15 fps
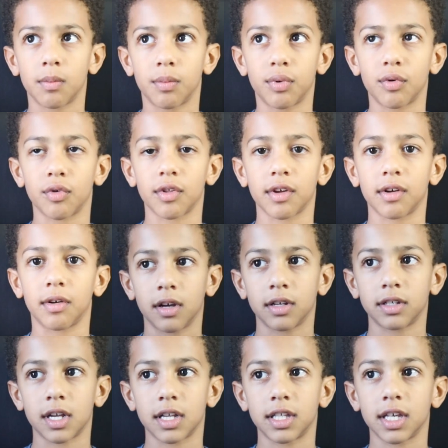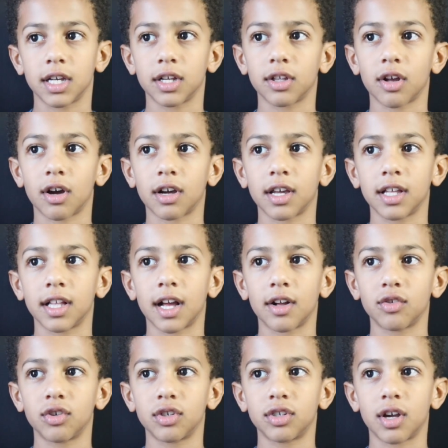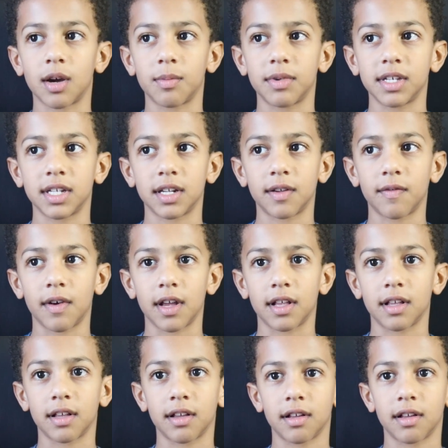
Bowling, but I think knocking down the zombies is fun.